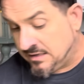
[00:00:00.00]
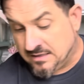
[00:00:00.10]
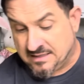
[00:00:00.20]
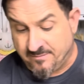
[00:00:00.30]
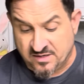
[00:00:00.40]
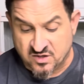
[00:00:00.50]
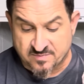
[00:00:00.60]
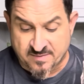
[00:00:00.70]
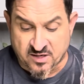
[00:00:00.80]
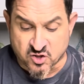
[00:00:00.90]
let me
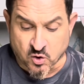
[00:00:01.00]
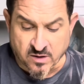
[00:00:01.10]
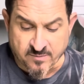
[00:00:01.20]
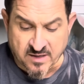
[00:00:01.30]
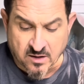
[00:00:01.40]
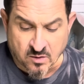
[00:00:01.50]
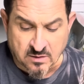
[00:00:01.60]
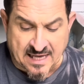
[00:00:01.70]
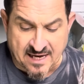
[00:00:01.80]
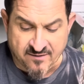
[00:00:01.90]
just make sure. I'm going to go
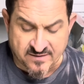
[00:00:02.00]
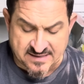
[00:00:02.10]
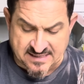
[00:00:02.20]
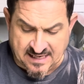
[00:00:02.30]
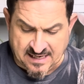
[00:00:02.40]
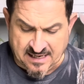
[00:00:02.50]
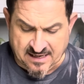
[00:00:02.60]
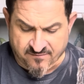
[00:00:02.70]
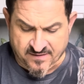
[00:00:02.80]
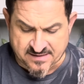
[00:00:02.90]
live and see
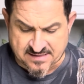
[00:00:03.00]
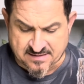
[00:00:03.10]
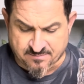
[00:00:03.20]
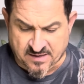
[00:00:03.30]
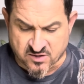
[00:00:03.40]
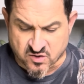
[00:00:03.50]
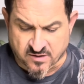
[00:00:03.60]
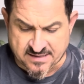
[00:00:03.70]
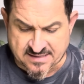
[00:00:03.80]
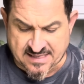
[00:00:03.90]
if it's, make
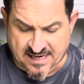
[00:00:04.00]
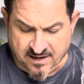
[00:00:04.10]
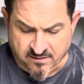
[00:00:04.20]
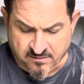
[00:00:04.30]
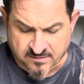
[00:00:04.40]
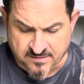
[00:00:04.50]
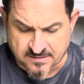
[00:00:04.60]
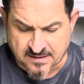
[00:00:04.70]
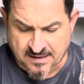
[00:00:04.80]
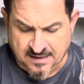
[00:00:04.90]
sure it's there.
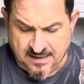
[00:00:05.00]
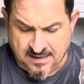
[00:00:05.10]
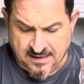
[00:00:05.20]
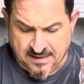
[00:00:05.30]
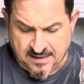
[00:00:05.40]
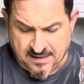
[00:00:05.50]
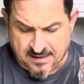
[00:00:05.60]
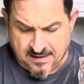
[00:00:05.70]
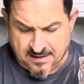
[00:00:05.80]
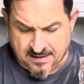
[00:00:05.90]

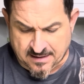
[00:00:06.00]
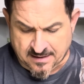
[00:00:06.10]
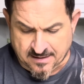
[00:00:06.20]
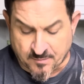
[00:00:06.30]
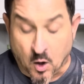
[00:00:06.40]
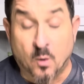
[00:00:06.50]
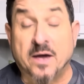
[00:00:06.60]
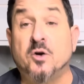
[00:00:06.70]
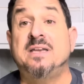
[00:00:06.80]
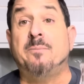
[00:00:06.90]
I
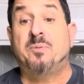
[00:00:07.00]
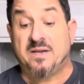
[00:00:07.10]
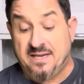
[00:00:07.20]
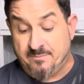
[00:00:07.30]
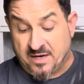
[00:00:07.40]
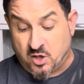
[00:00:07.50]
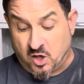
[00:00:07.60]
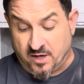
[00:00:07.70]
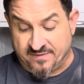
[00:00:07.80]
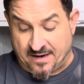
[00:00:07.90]
could not put it in my
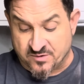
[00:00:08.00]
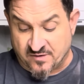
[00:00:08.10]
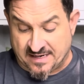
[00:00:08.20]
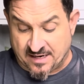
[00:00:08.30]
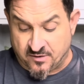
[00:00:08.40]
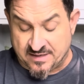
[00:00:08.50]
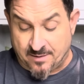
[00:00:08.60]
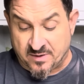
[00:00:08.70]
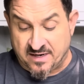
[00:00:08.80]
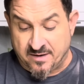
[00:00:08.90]
cart. That was right. I could
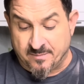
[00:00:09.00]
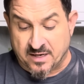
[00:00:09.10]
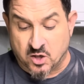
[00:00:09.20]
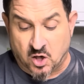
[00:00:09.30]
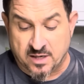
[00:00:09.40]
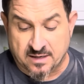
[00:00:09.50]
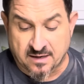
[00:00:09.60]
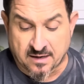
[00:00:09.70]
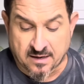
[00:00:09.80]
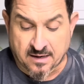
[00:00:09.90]
not put it in my cart
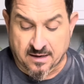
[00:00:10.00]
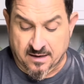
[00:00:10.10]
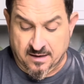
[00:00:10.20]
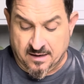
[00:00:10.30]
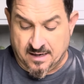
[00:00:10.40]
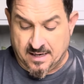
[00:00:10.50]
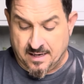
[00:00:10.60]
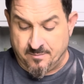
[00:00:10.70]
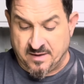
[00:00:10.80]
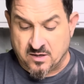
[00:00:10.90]

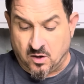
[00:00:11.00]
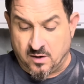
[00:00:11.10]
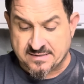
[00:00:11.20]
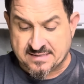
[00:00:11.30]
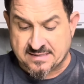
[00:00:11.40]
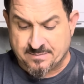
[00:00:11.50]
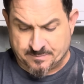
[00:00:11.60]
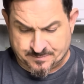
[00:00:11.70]
because